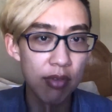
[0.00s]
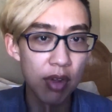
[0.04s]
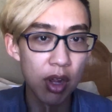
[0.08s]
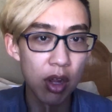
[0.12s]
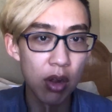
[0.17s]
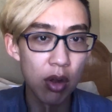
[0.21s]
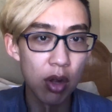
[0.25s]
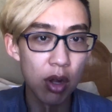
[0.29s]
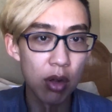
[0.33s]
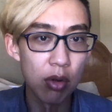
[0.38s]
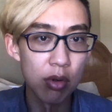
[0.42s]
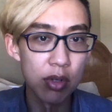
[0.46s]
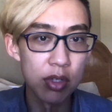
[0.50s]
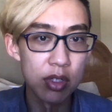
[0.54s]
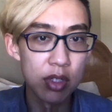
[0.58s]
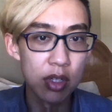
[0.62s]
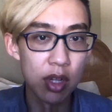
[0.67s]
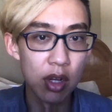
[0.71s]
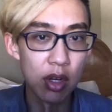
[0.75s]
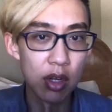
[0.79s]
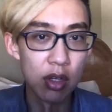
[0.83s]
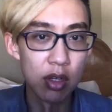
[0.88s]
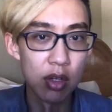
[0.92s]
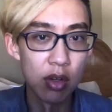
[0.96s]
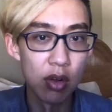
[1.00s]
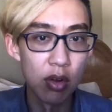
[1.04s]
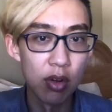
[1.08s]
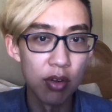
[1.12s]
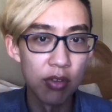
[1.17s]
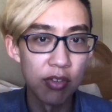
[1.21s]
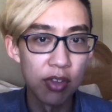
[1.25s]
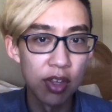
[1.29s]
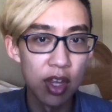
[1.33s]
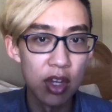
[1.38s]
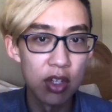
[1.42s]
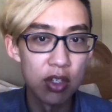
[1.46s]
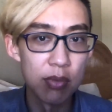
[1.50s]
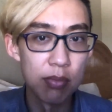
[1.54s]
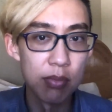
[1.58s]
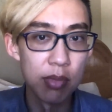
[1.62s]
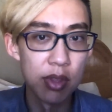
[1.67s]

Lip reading: I'll always get a notification,